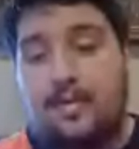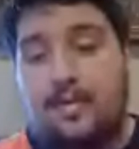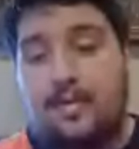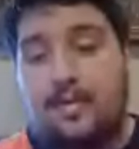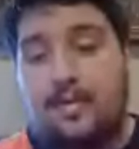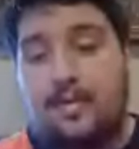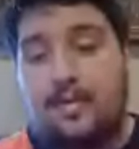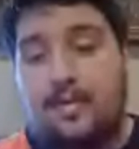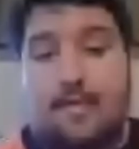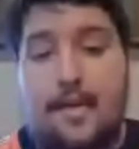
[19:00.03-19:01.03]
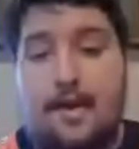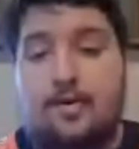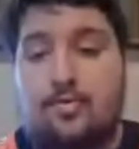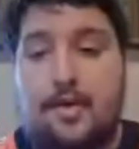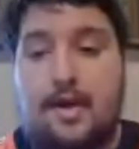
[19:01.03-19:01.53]
game the last time the
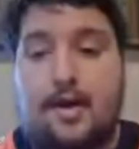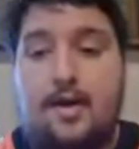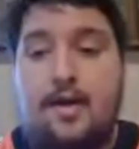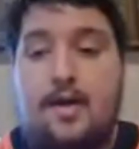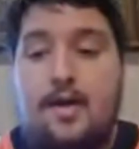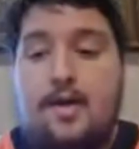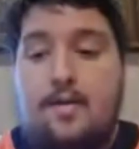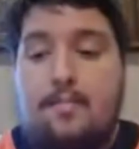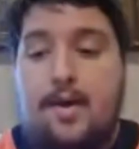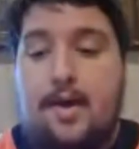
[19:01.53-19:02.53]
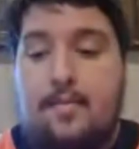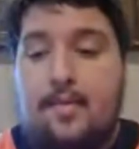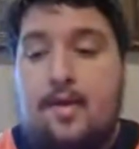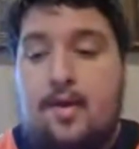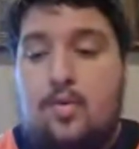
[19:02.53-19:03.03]
Bengals played. But
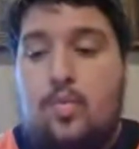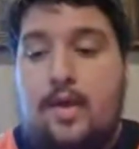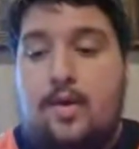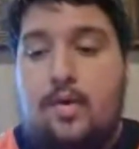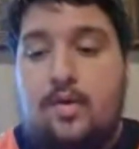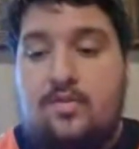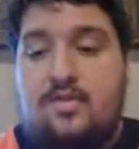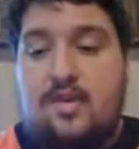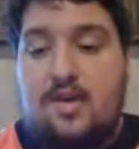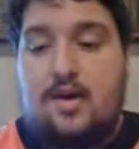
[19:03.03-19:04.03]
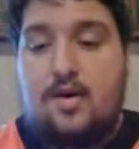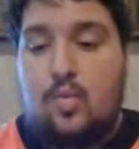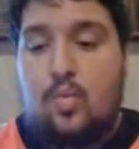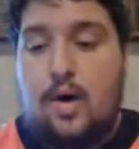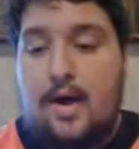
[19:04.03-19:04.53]
we will see
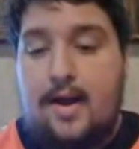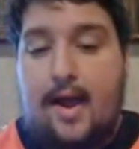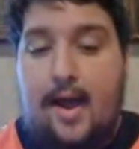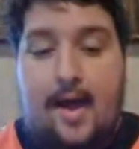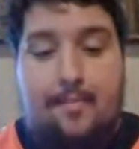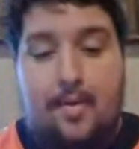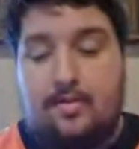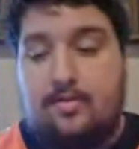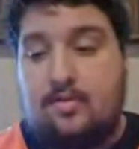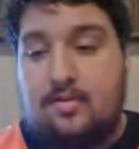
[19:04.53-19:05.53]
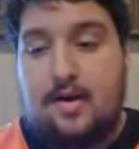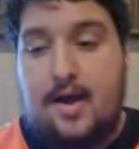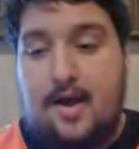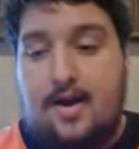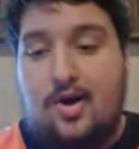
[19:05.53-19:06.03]
what happens
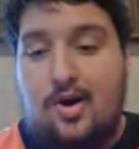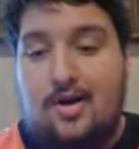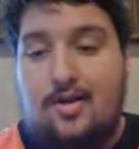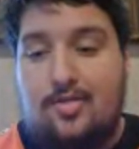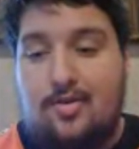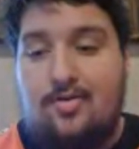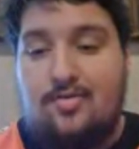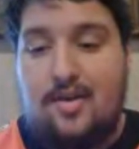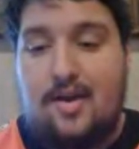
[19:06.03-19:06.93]
tonight on Thursday